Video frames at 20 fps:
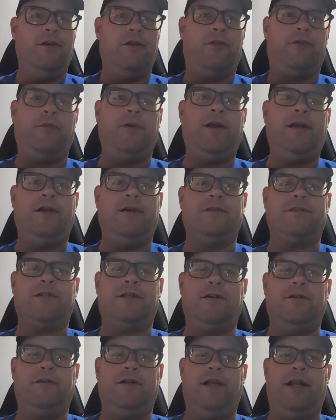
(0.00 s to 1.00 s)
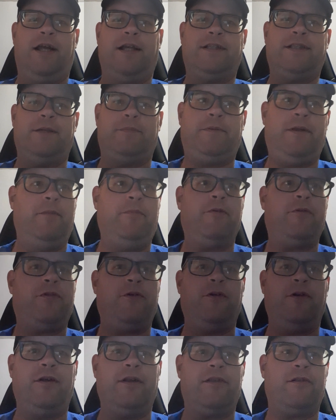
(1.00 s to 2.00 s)
3 years ago today, September
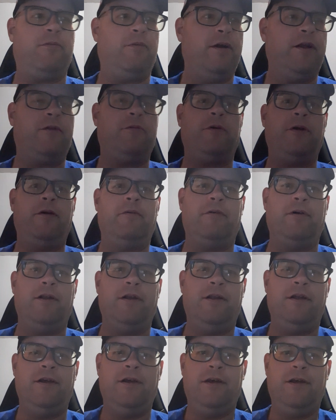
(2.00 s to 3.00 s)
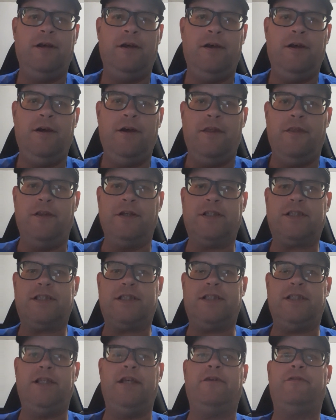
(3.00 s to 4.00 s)
30th, 2021, the
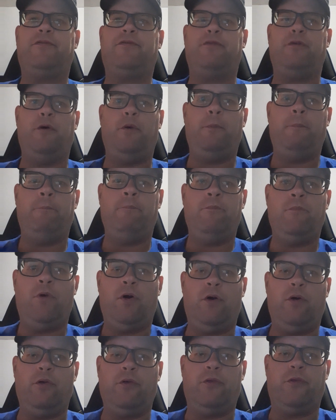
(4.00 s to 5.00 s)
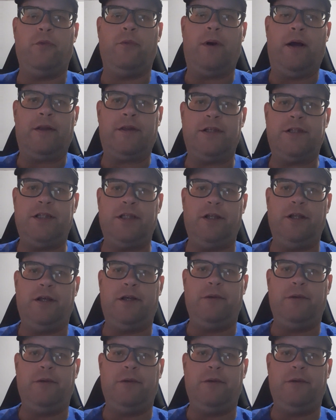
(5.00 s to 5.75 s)
sniff heard throughout the chili